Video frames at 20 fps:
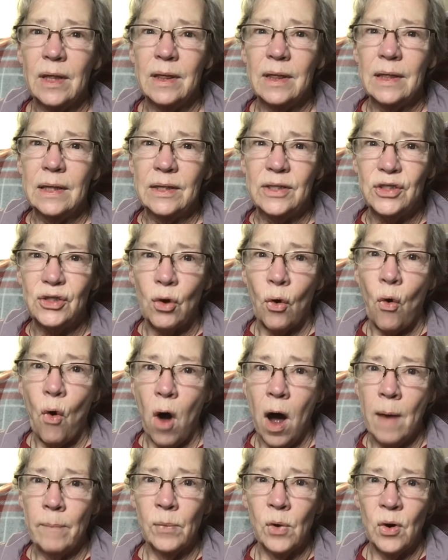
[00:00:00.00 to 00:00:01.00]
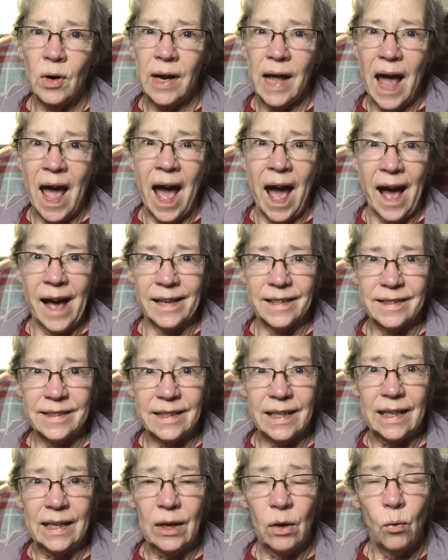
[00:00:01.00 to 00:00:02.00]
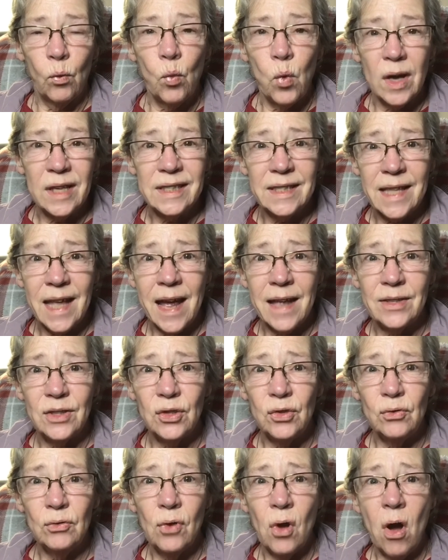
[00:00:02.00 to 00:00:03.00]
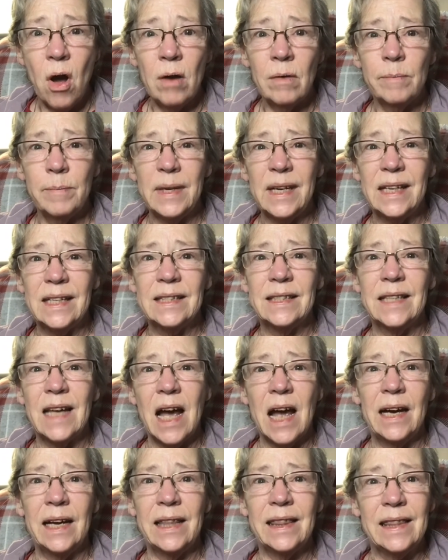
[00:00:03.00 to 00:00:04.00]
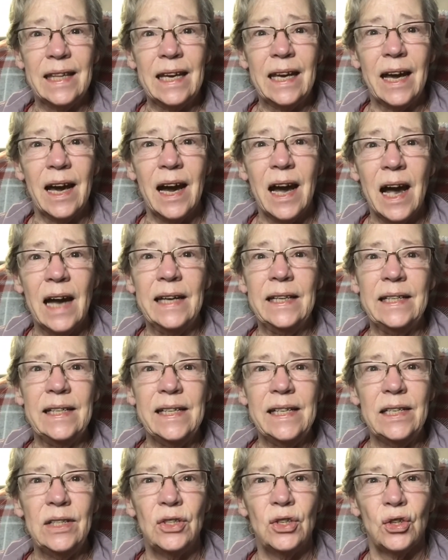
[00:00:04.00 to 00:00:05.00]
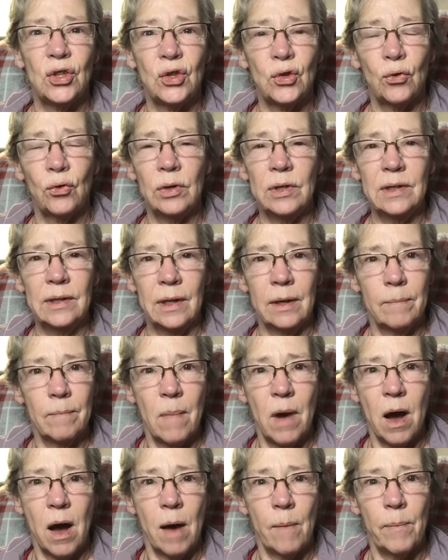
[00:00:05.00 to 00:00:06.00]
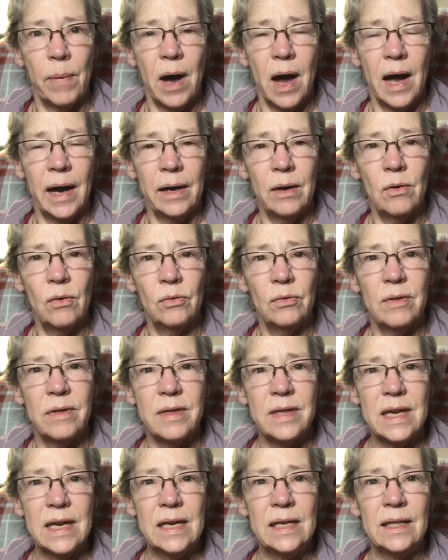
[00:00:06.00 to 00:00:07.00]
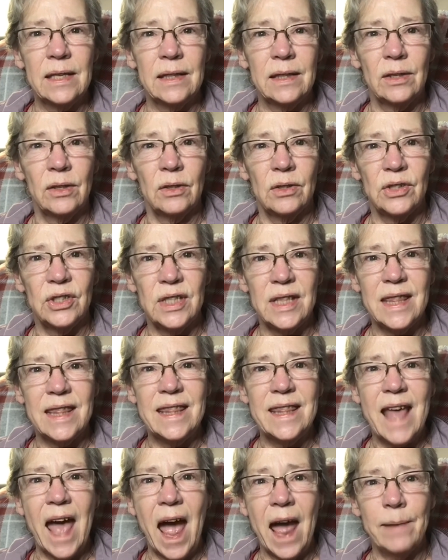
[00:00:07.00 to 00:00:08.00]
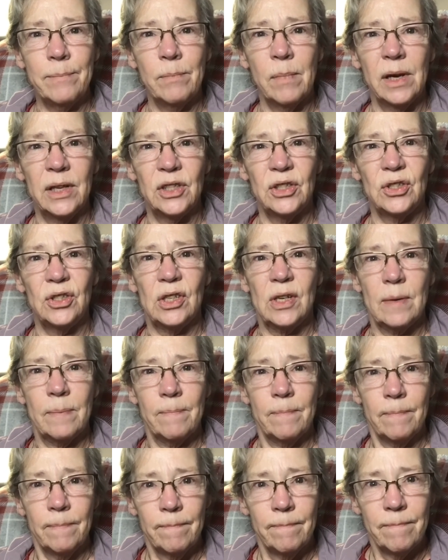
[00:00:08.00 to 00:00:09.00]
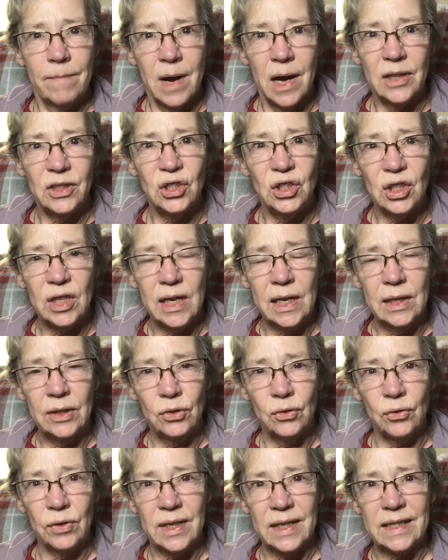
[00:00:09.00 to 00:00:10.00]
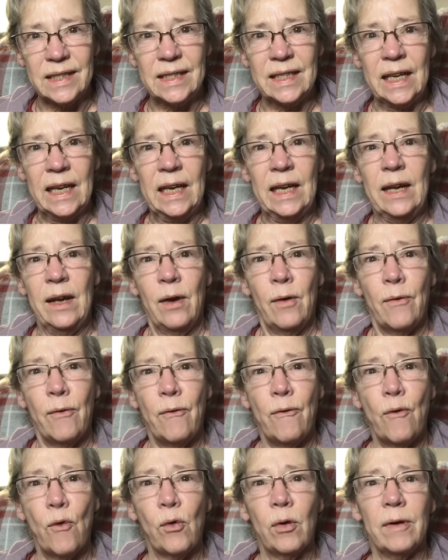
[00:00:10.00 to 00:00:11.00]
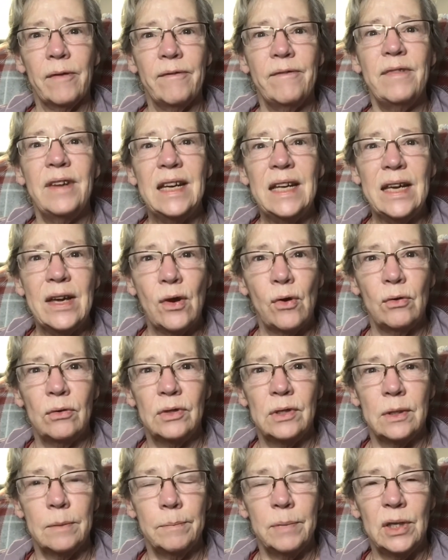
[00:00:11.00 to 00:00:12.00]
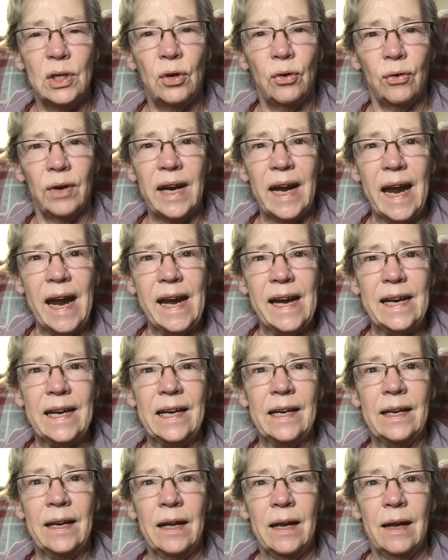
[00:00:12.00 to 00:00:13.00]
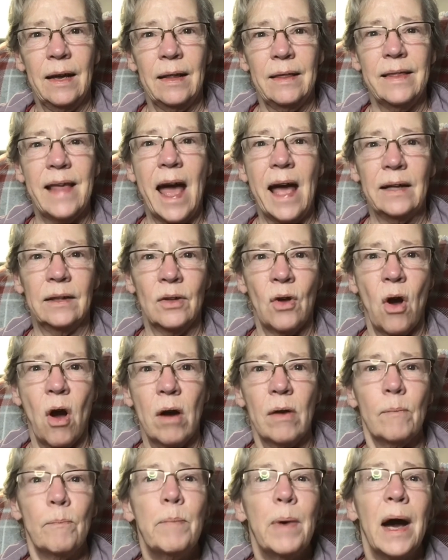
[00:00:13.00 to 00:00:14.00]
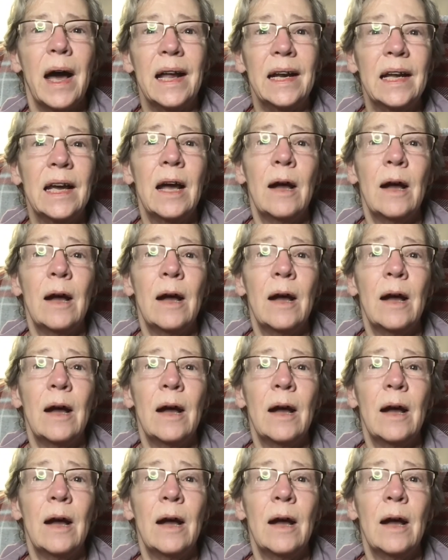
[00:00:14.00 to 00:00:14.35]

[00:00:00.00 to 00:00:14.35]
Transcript: so I'm going to ask, was that too long? Because I think I need to shorten them up. I don't think that there's that much interest for a video to be created that long. But